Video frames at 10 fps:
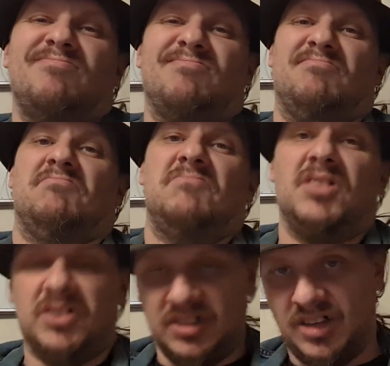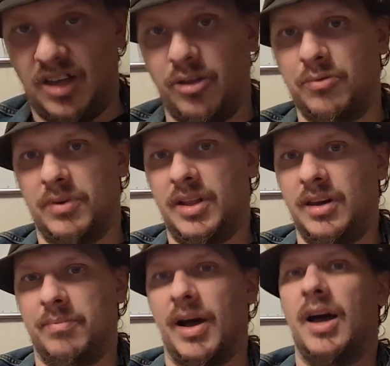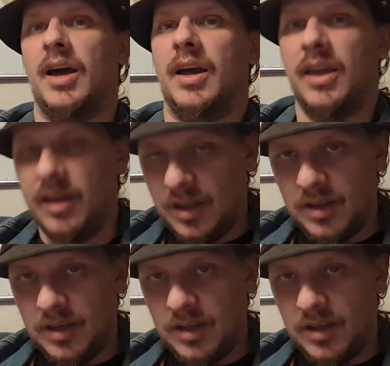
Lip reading: There's nothing really to buy.